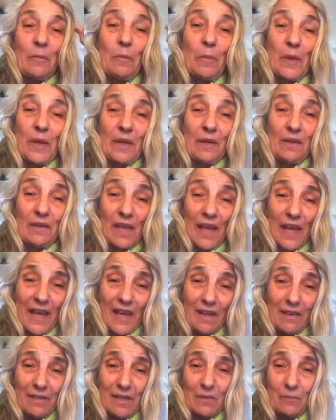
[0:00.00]
be
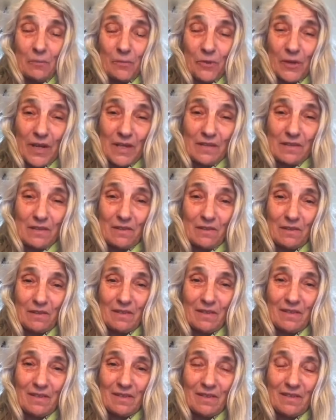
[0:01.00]
there in
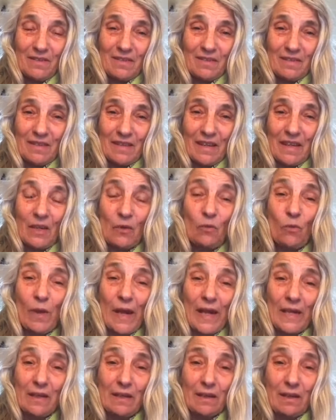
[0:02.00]
presence and
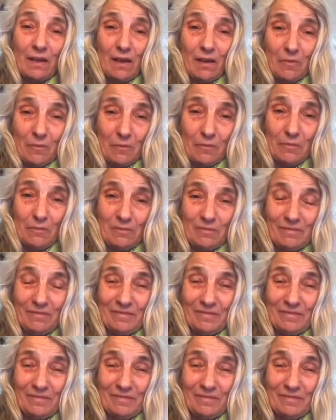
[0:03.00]
welcome?